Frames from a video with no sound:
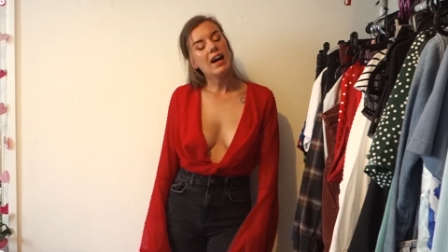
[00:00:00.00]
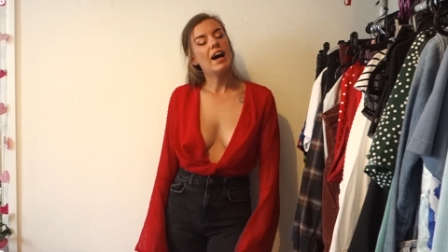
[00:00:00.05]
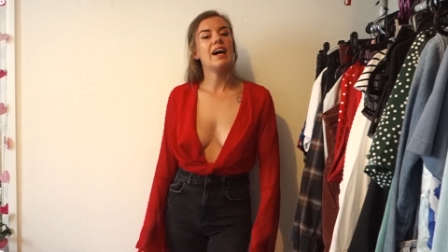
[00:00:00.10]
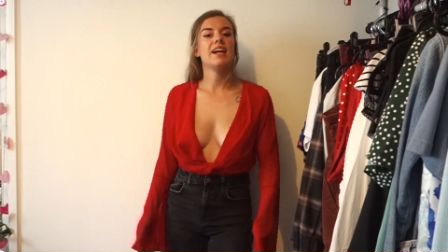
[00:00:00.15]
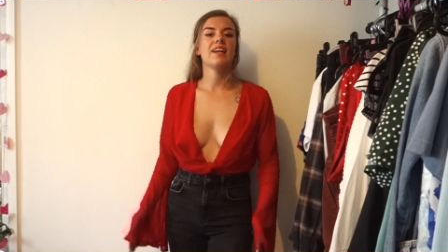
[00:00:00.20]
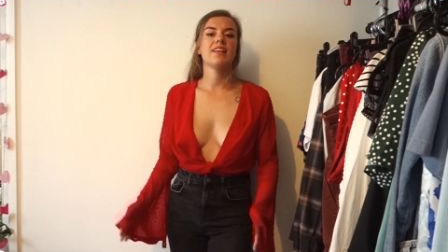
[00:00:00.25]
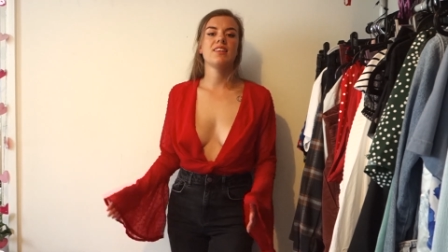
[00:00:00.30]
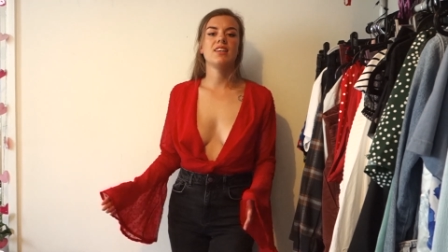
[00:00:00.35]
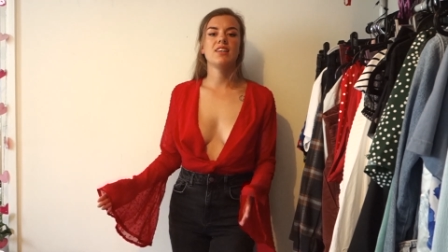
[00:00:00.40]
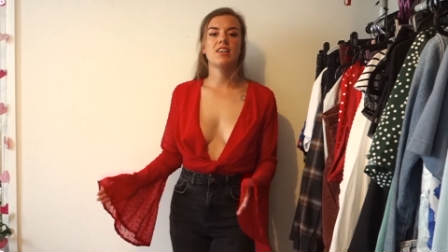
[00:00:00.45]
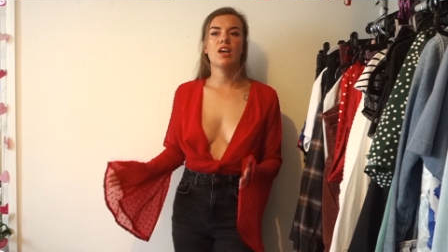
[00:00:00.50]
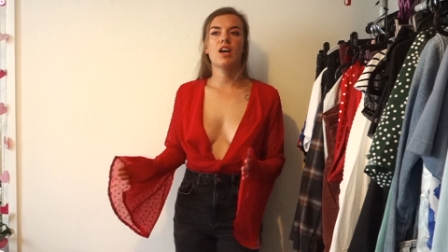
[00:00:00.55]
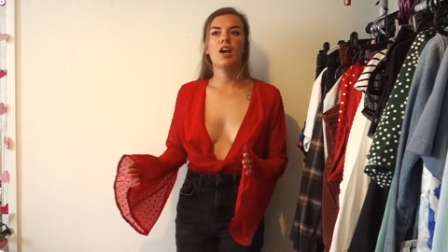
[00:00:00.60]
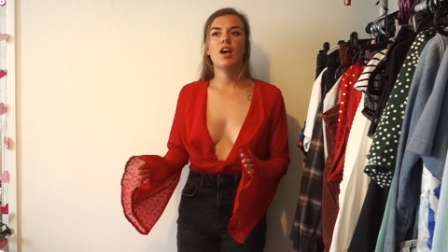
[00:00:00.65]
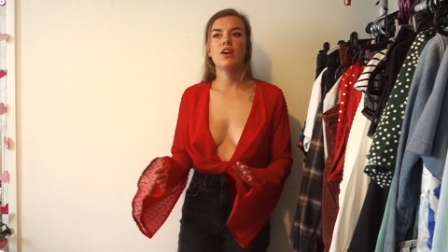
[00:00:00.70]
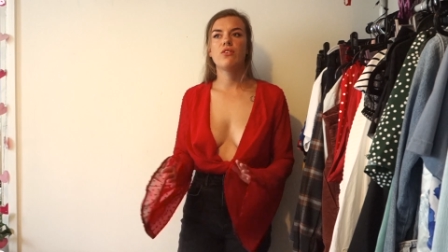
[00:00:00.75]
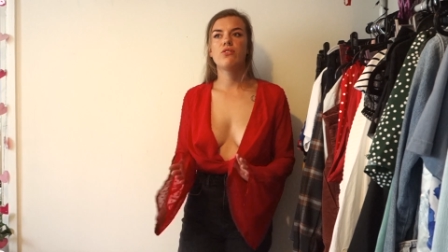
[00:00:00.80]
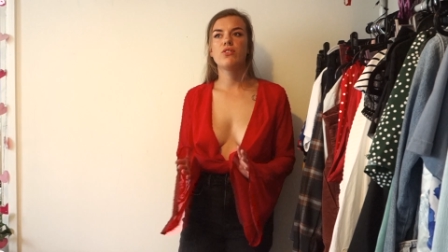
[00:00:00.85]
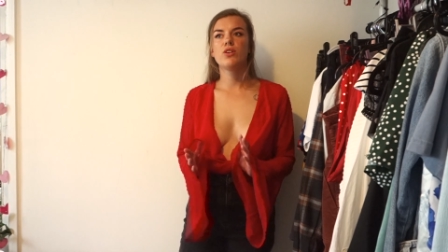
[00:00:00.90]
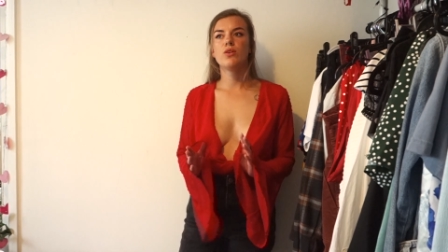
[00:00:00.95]
And I think
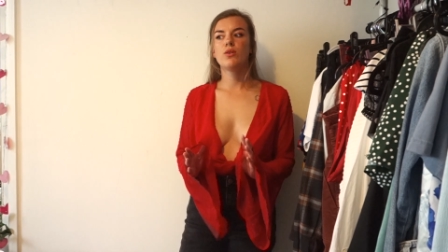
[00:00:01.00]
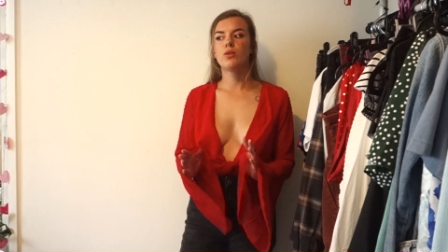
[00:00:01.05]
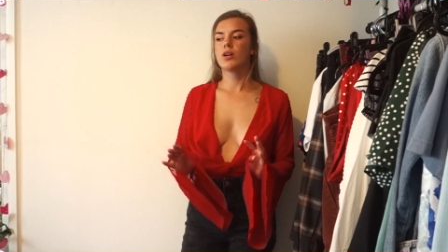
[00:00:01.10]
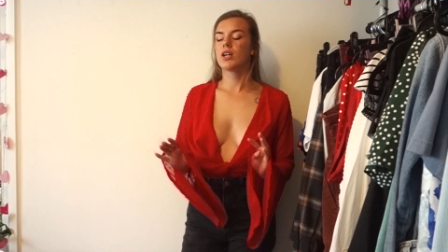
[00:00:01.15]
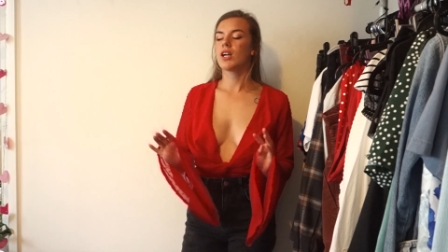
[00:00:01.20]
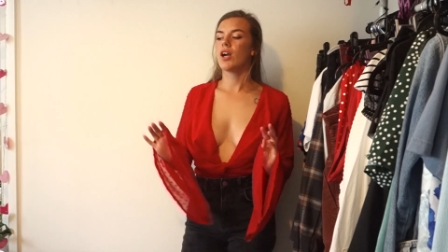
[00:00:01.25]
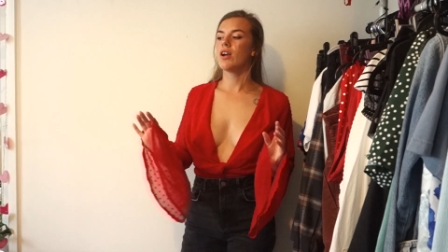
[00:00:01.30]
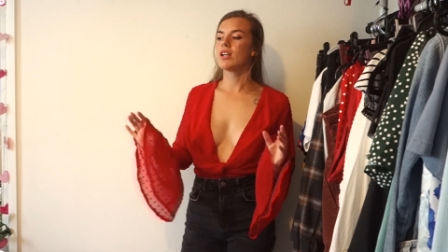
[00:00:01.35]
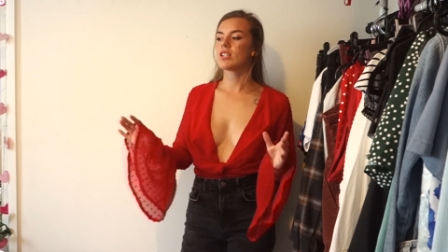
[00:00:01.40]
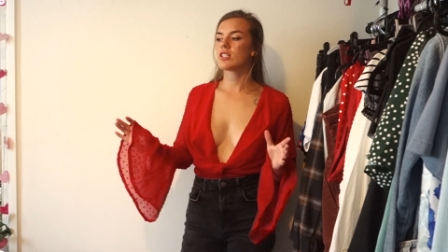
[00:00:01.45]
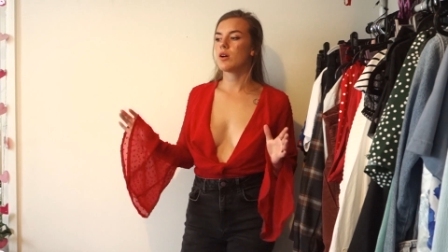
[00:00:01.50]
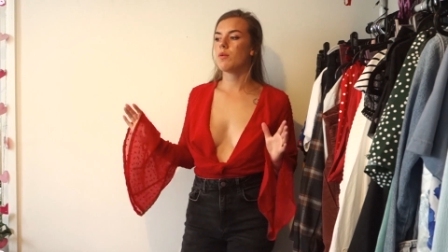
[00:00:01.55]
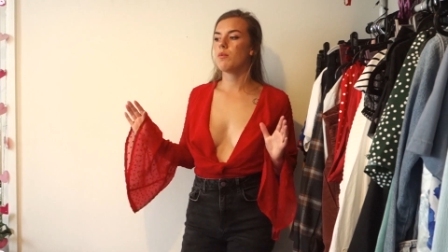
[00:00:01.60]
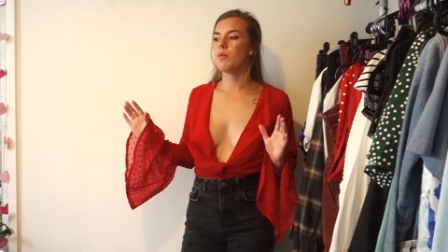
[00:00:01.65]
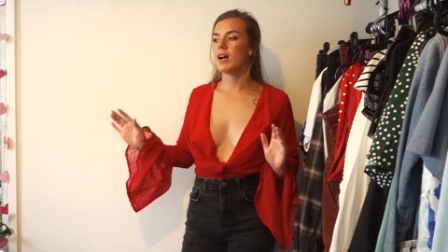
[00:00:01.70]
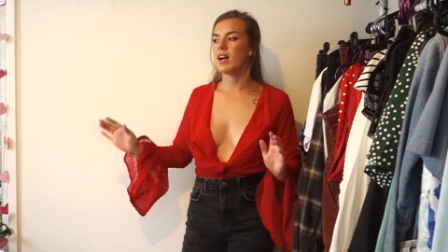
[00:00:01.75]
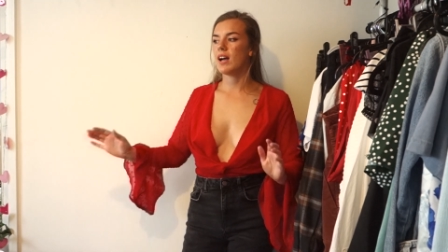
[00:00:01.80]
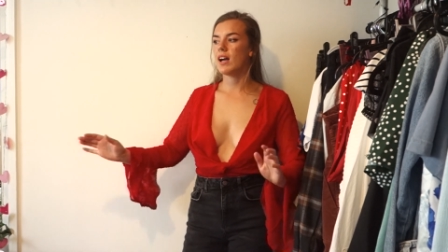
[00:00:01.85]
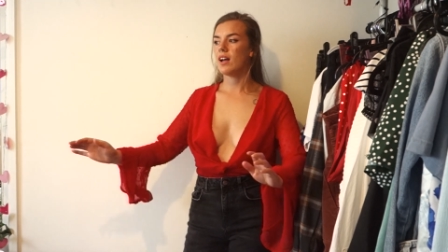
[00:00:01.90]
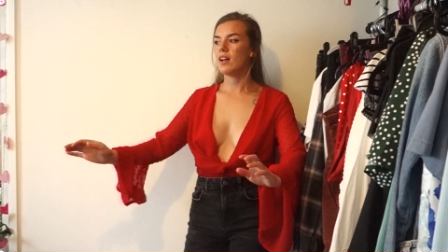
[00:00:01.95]
if you were going
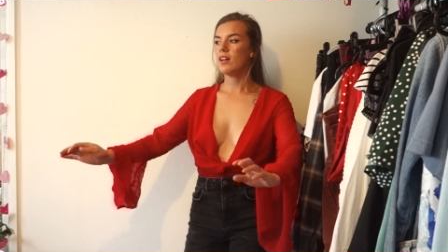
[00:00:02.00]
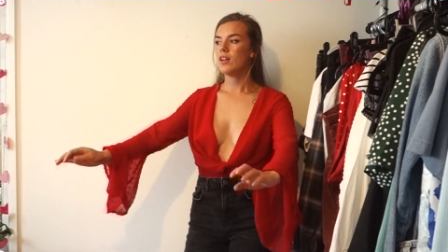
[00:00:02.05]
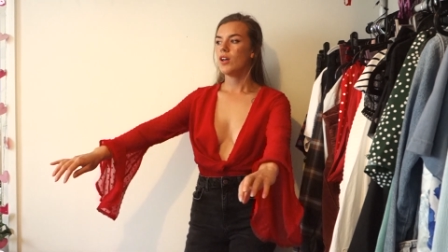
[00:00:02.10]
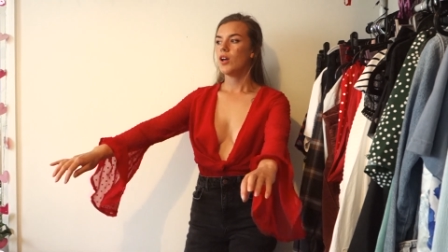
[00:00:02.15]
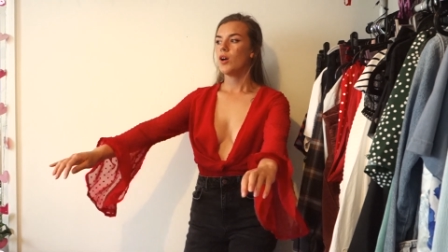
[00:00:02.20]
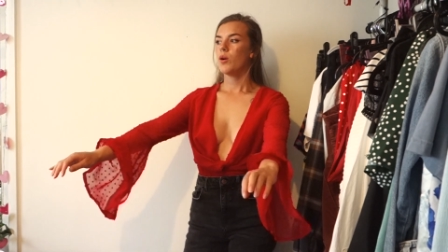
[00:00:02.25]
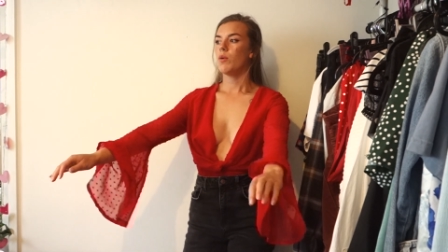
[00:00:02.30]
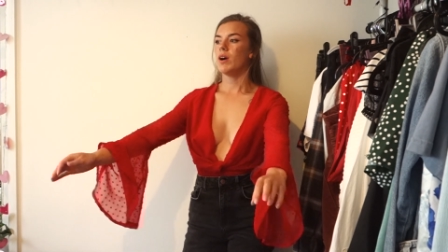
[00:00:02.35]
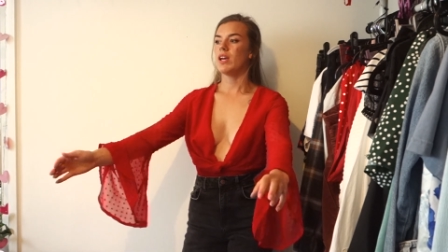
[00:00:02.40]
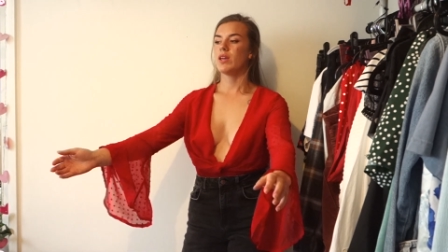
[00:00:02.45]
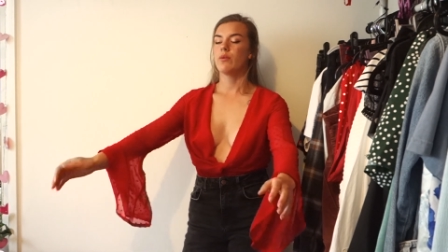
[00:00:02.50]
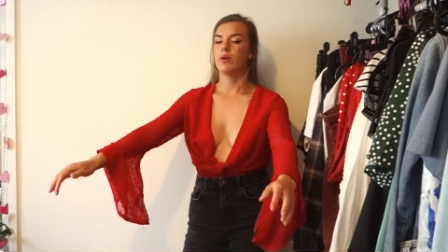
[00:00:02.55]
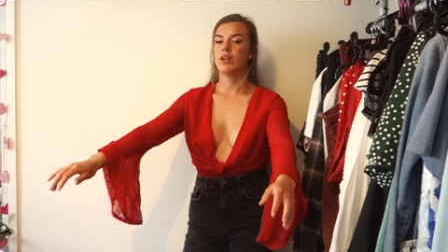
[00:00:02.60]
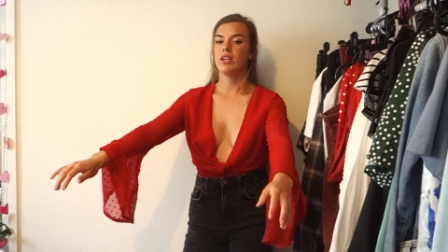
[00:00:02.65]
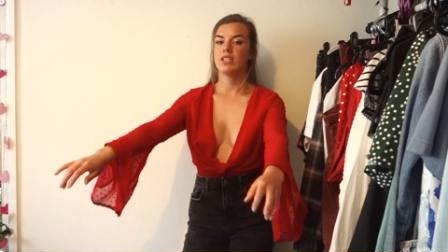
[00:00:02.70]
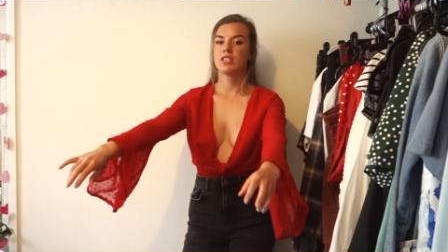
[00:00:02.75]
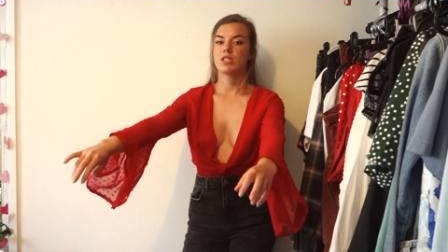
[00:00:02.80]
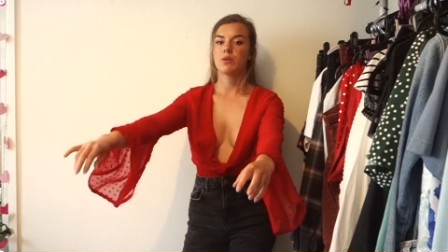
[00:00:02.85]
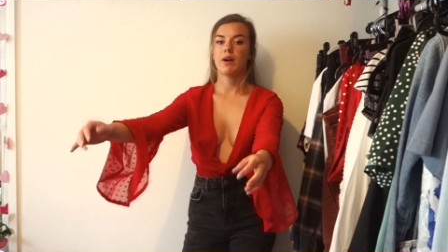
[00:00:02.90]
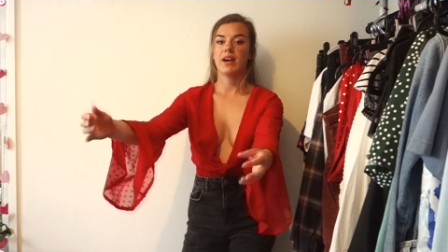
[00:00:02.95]
somewhere where you
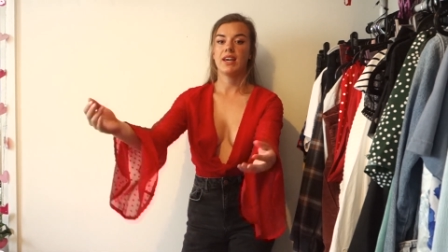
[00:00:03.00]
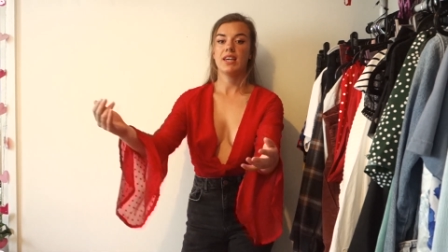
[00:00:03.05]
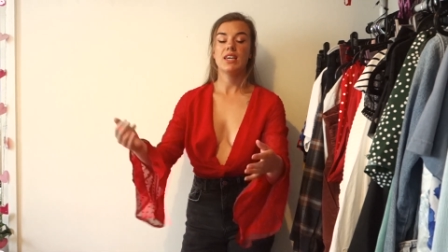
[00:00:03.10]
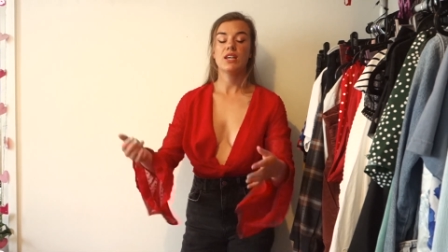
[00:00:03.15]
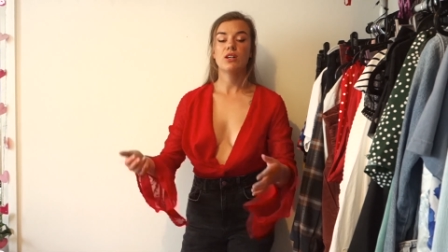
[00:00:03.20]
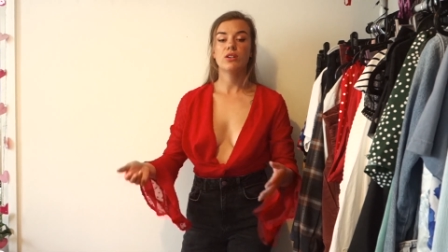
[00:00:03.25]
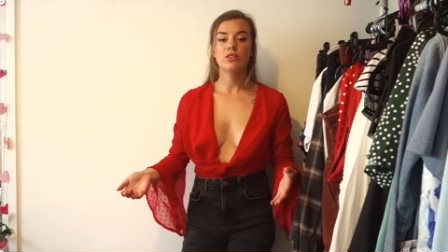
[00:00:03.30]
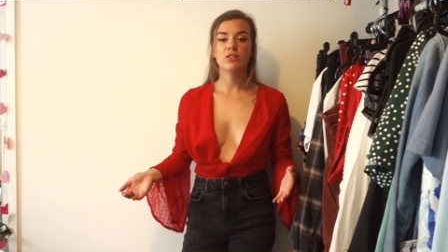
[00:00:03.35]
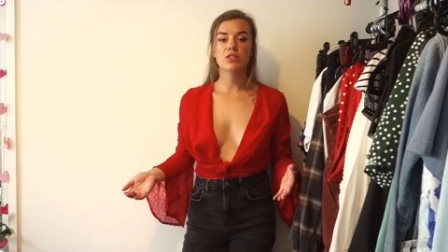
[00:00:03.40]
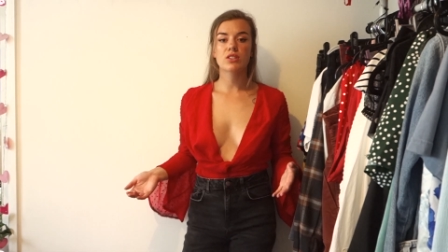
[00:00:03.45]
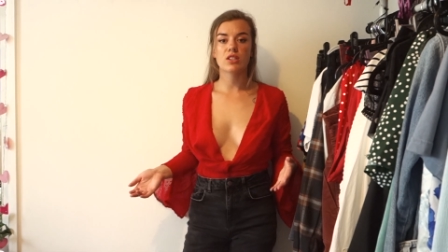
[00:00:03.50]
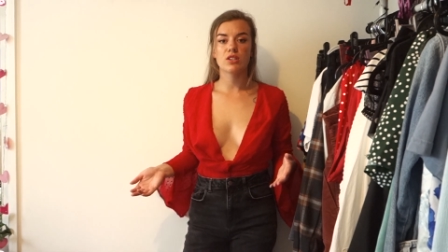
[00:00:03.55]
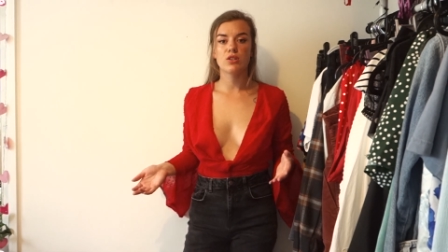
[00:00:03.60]
wanted to wear heels,